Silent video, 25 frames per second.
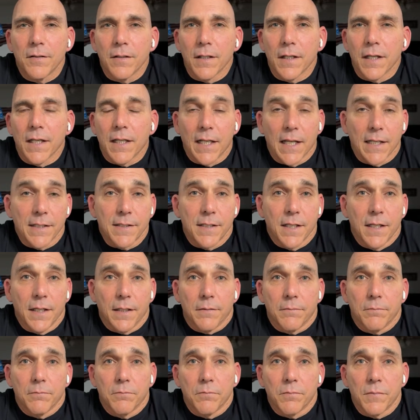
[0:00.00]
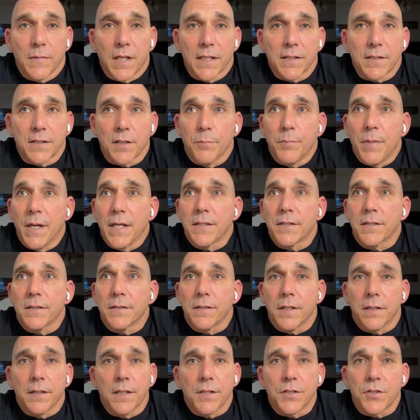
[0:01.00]
and that's it. That's the basis
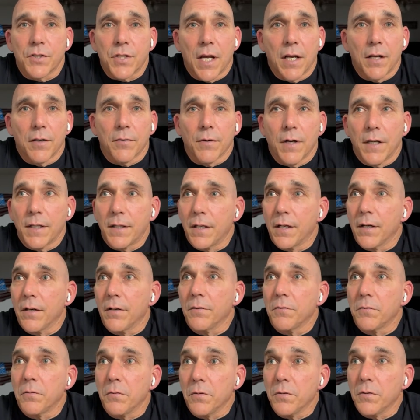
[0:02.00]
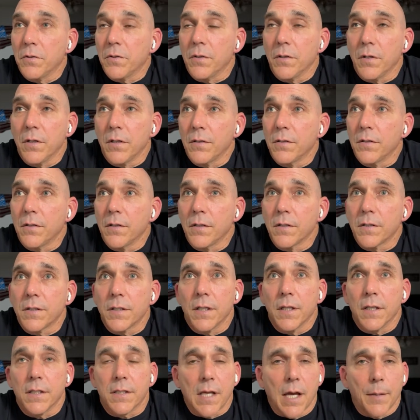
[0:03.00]
of this channel right there. You see
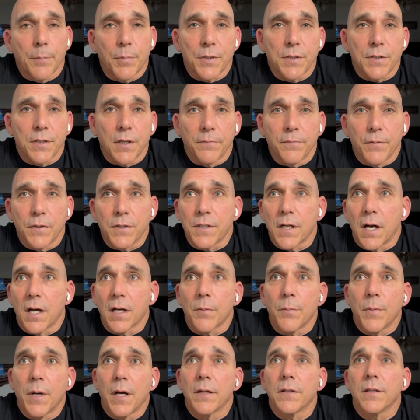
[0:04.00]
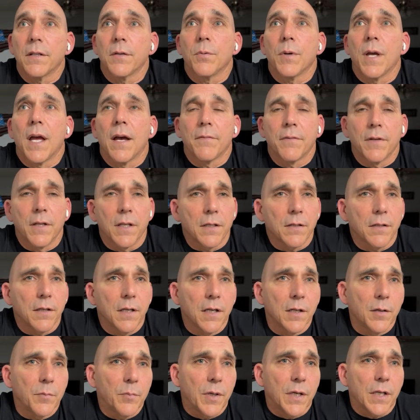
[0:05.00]
the type of stuff we talk about. Did we have
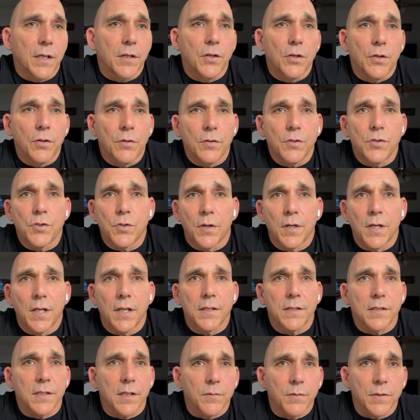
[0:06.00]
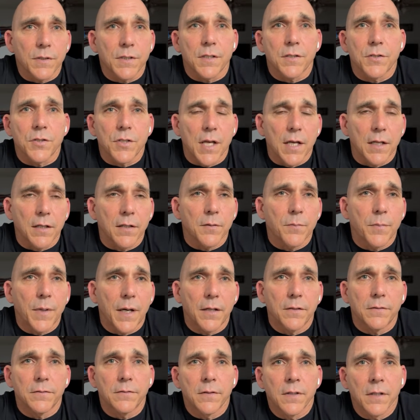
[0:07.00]
anybody new join in and say, what's this channel
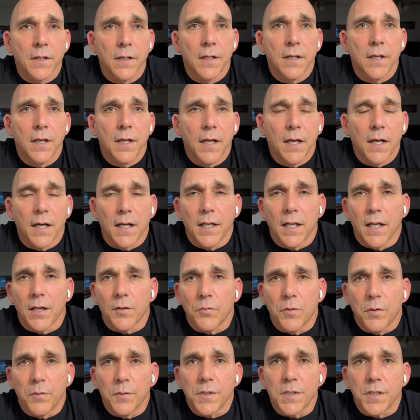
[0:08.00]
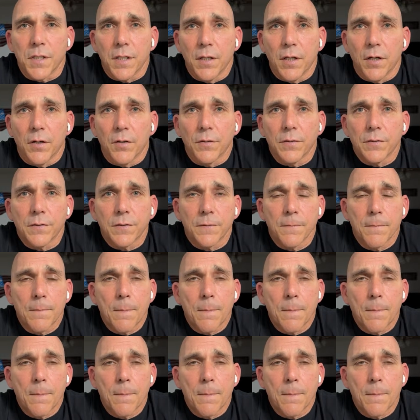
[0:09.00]
about? I like when we see those.